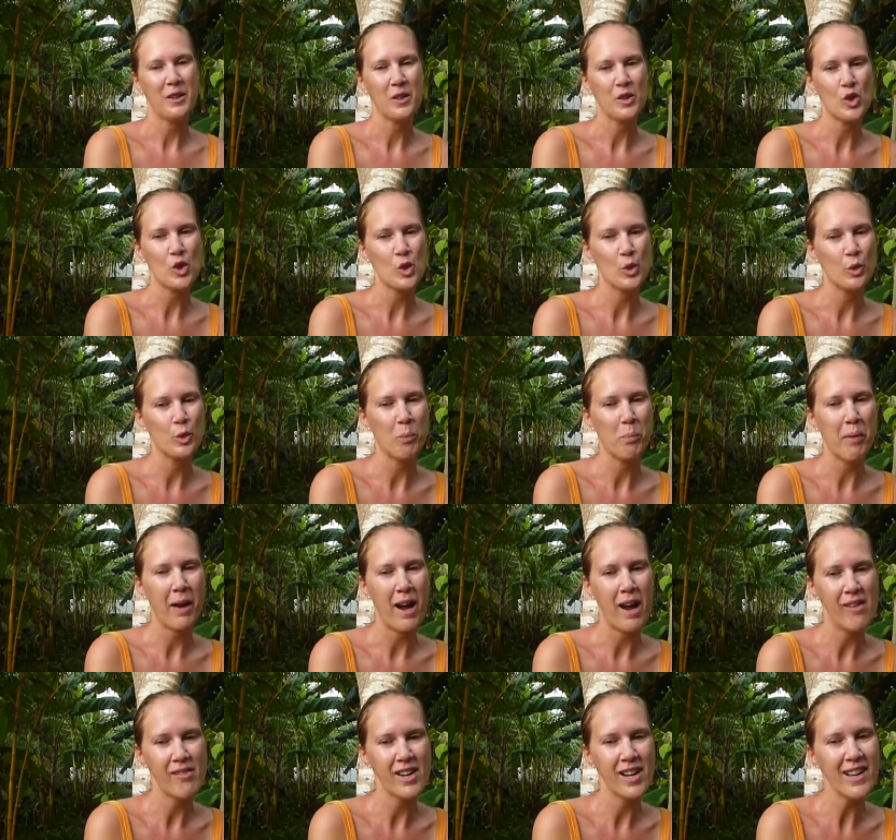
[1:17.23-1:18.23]
two
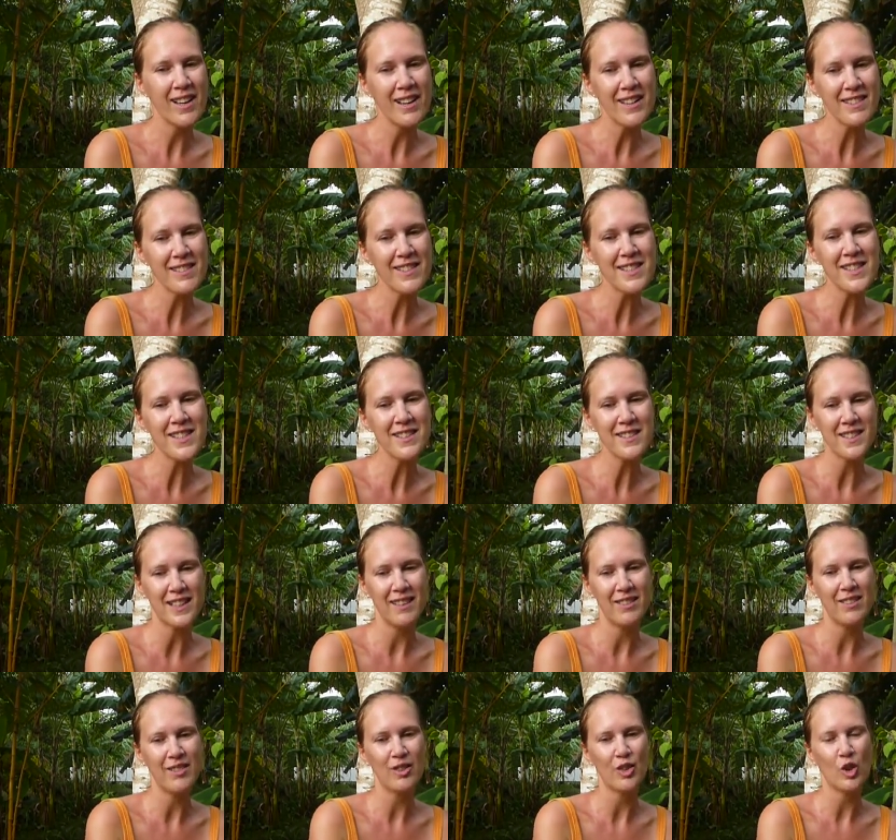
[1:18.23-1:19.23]
parents
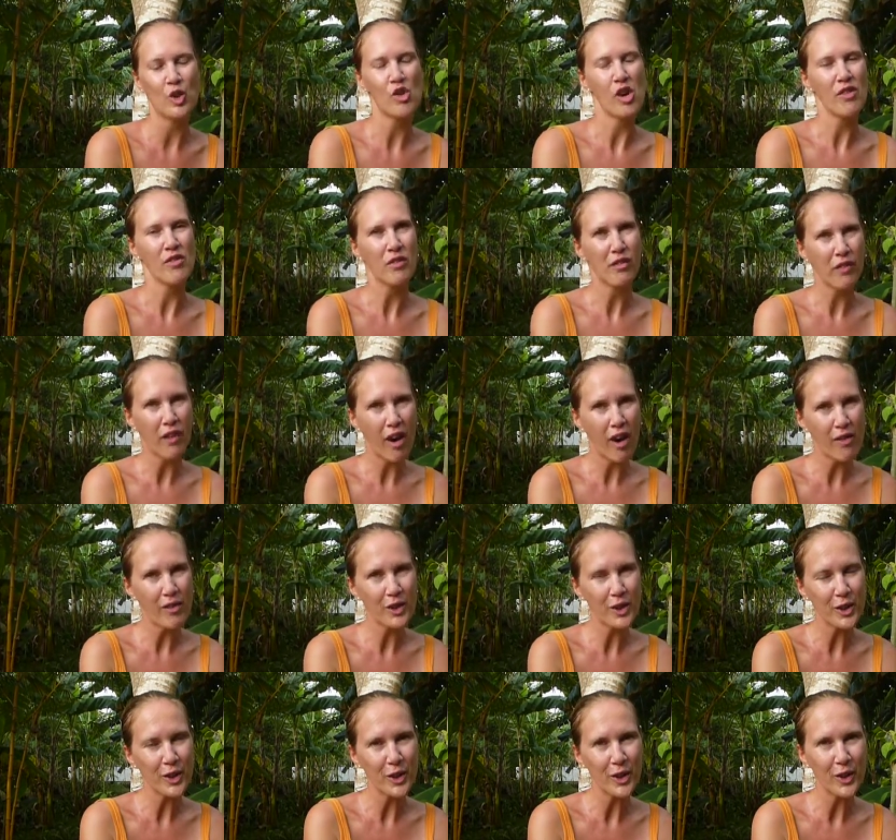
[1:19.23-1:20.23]
and the
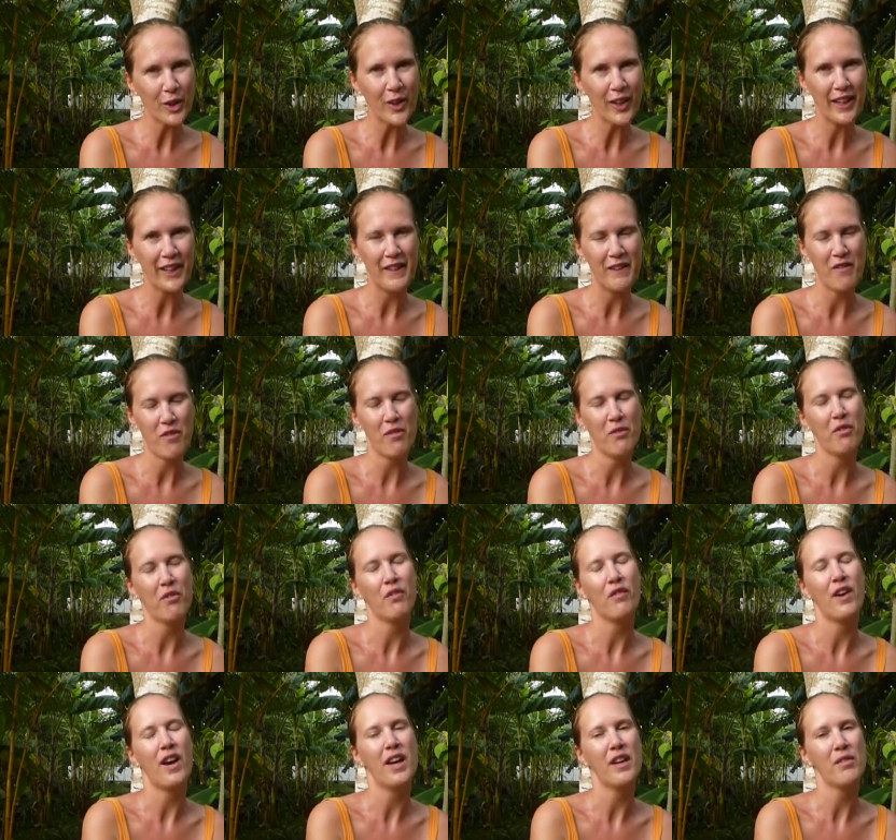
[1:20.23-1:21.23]
grandfather and
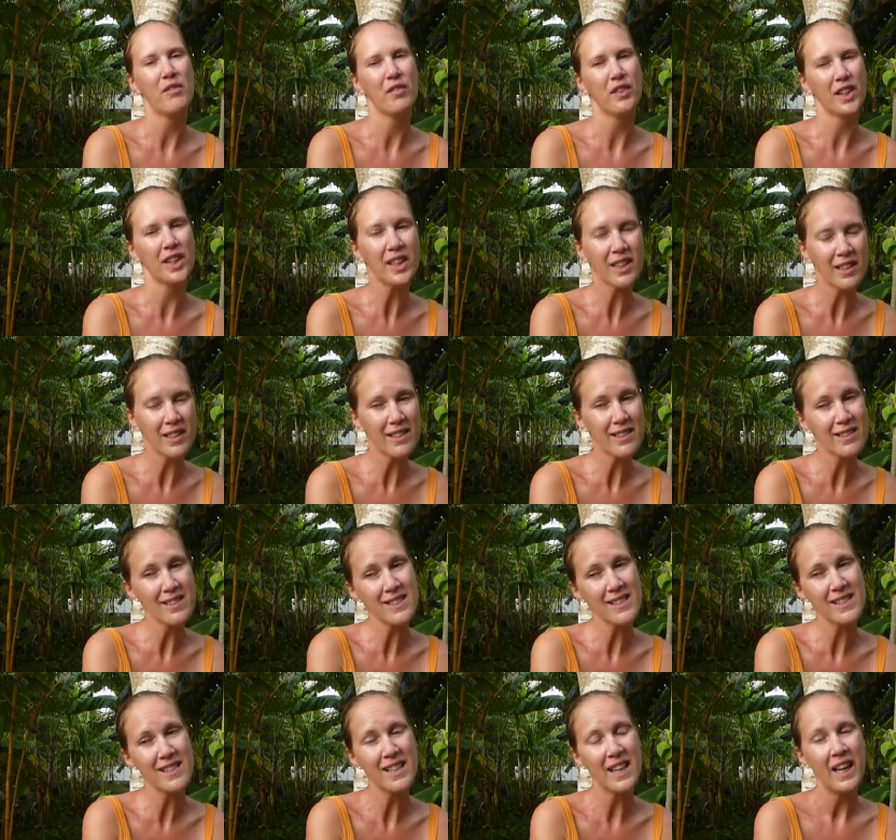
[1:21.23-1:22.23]
five
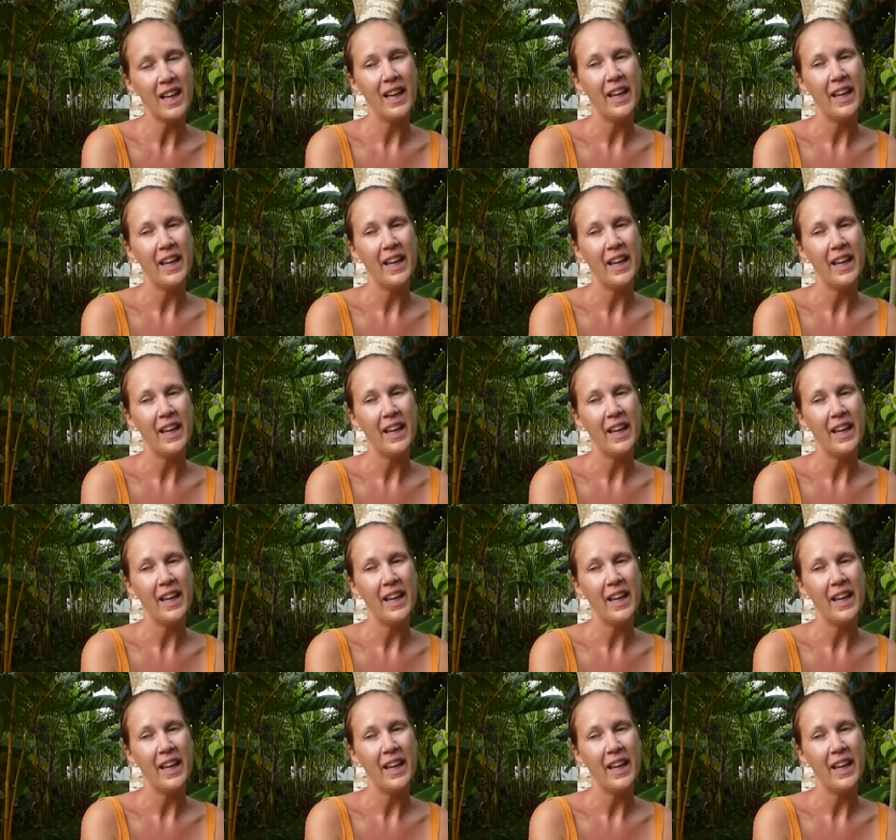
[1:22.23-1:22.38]
kids.